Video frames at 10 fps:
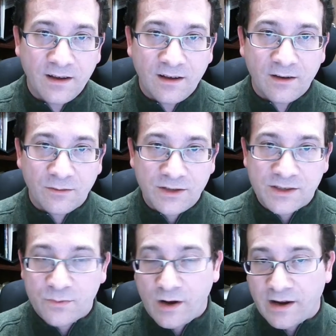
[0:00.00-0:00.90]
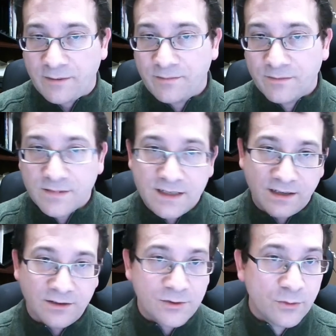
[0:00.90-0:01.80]
which is why, say,
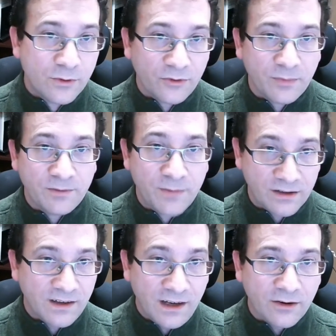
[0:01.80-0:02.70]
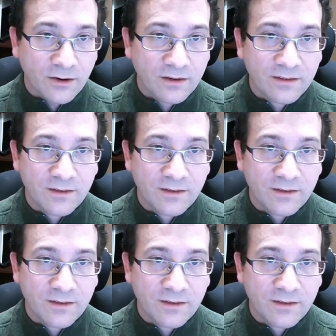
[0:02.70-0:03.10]
the tools built here,